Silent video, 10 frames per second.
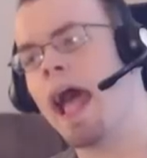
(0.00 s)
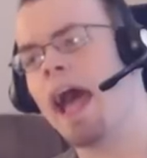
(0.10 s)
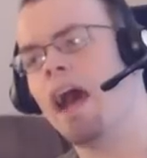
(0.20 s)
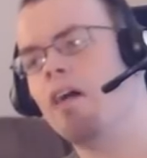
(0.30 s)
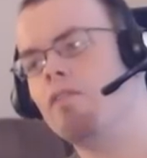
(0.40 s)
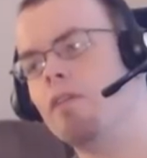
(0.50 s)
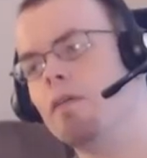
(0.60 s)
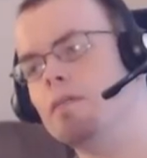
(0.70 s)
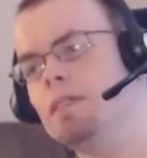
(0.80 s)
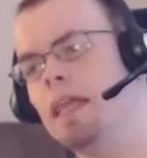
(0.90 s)
have
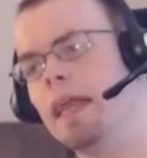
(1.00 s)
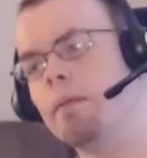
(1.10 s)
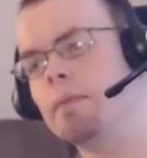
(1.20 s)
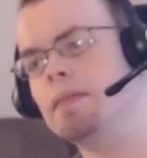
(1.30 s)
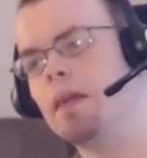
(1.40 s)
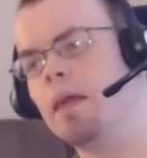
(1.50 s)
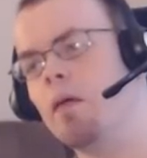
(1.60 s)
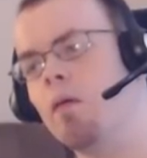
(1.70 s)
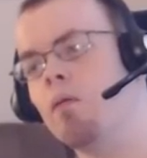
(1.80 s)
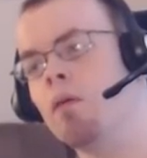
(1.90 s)
genetic
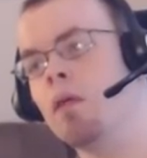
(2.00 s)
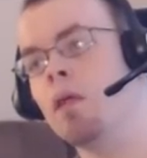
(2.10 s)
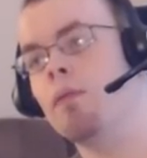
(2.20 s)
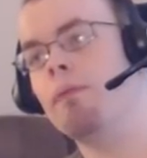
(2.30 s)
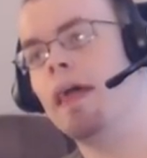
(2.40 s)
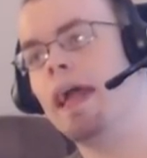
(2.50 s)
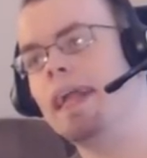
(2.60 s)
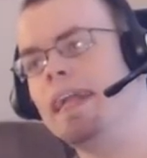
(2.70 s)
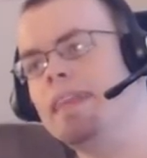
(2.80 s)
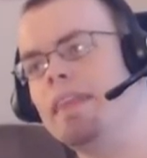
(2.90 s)
material that
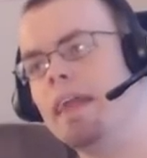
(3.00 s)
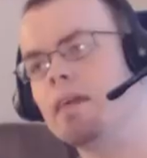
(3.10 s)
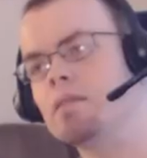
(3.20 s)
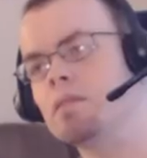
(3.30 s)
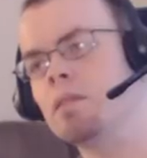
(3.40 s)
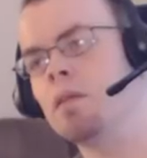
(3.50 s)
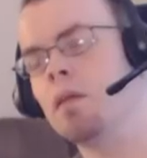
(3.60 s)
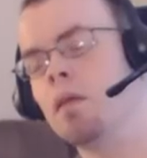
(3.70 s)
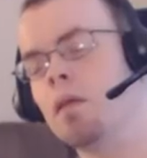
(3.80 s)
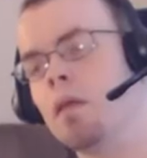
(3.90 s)
he thinks
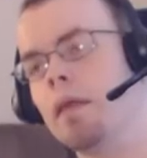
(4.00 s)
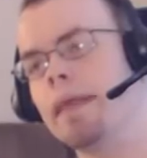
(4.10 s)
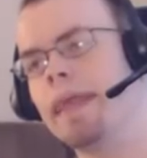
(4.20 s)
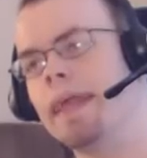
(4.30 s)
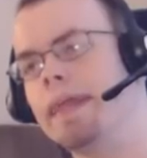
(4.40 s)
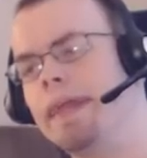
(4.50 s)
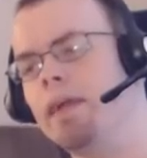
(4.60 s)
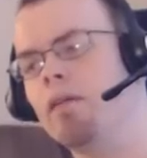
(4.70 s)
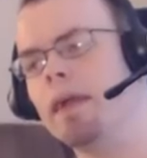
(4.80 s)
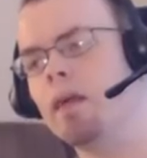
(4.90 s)
can
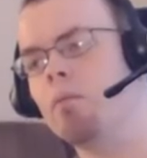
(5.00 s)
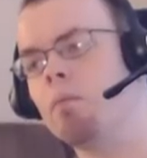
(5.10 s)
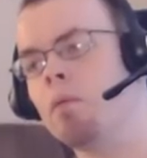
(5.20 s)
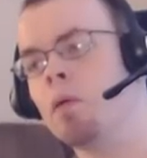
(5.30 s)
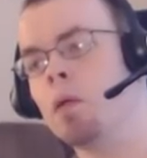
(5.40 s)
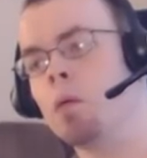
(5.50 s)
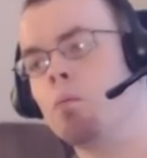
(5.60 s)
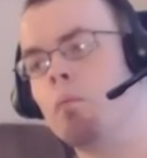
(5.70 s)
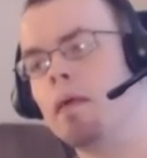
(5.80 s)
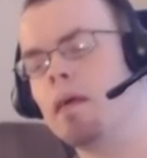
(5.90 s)
heal him,
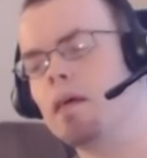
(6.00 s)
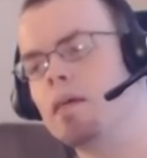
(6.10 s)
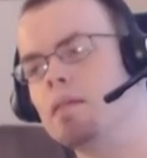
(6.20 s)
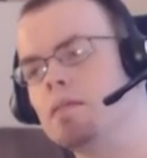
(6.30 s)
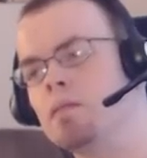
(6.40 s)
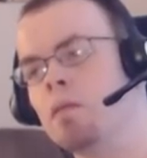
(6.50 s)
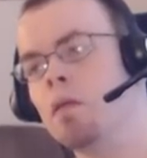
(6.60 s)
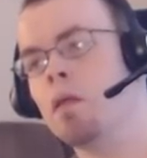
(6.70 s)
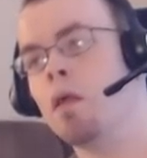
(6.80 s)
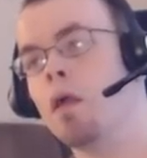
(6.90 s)
because
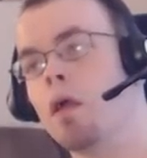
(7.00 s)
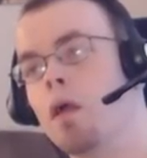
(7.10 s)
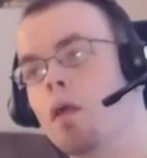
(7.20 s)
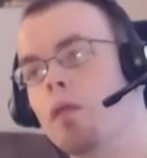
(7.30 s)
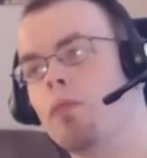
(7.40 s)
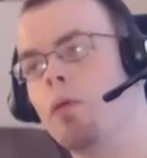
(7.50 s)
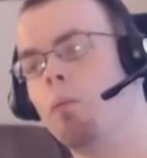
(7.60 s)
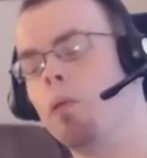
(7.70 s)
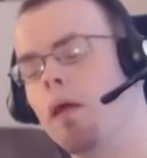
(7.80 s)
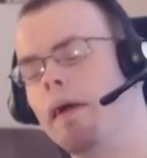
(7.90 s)
the
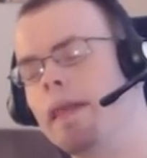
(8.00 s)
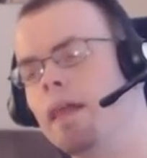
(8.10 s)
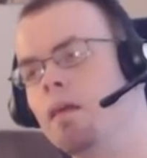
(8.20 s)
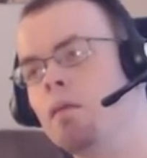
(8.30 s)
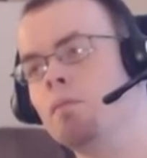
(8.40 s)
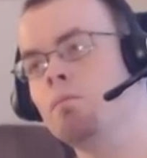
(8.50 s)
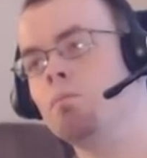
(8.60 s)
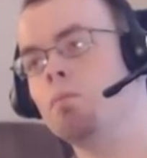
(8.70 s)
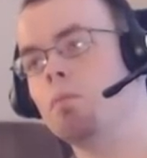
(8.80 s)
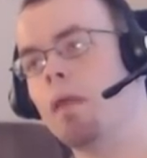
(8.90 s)
blood
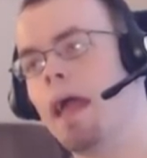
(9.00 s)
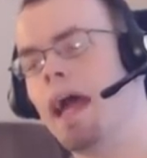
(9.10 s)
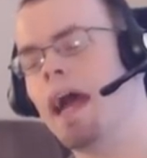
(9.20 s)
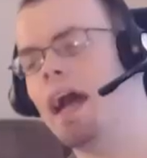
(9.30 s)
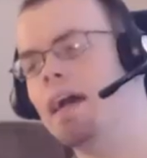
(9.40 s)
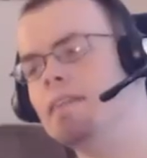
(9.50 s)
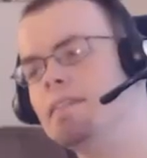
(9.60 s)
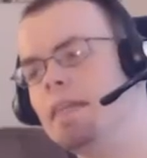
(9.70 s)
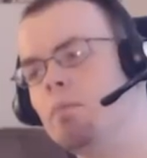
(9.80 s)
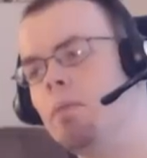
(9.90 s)

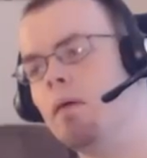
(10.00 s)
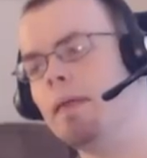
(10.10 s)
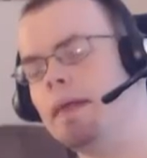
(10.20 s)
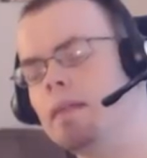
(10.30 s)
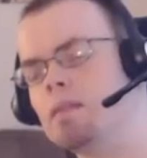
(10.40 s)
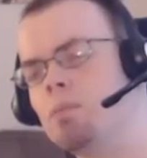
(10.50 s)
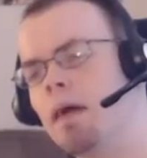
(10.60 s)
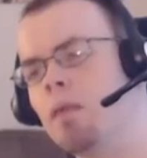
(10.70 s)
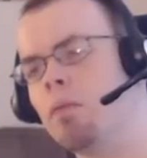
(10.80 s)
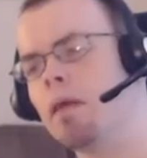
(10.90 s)
has the ability, the
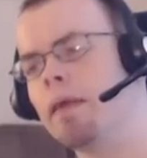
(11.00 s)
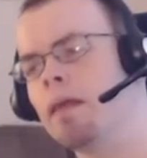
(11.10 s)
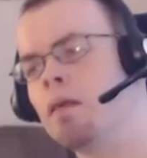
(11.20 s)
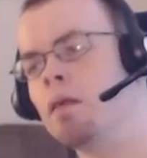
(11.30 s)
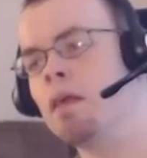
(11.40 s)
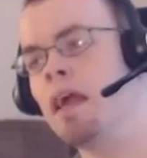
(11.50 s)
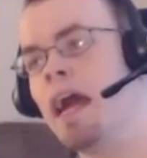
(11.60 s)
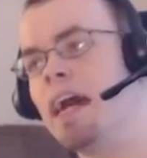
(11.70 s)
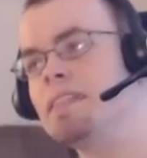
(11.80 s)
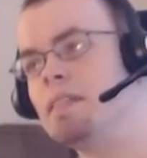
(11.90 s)
spider blood
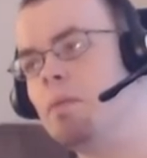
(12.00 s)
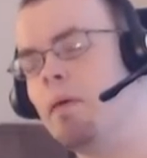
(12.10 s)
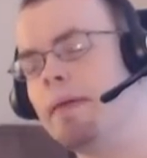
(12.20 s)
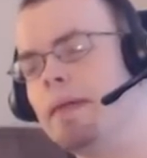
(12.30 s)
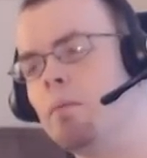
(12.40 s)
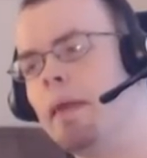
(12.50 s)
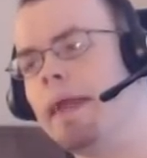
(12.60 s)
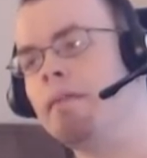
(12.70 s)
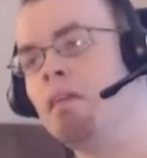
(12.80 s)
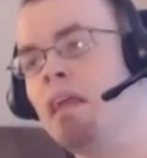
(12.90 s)
has the ability to
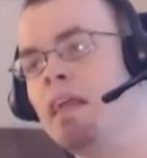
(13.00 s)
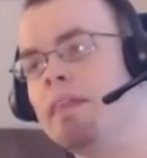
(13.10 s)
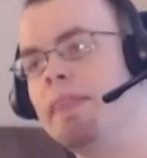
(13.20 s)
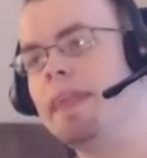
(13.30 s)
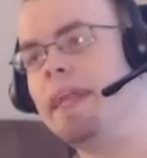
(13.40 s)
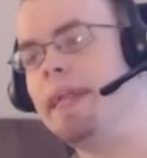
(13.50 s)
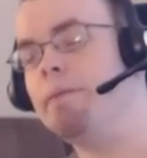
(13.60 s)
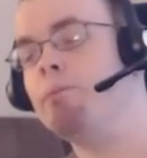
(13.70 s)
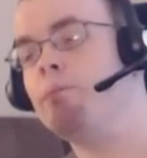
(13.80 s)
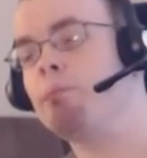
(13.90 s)
make the